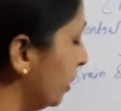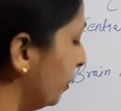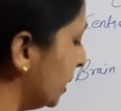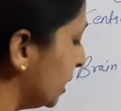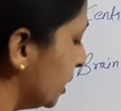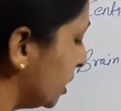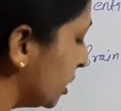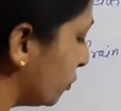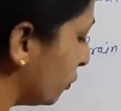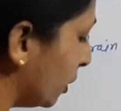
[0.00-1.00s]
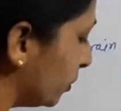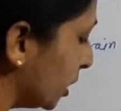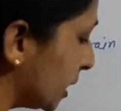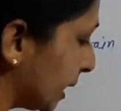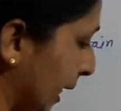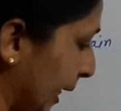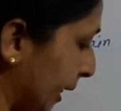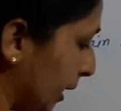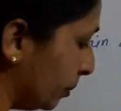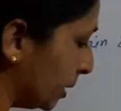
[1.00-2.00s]
messages from the
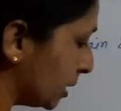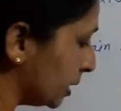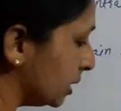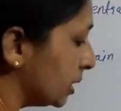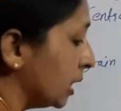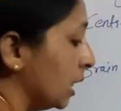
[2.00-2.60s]
skeletal muscles,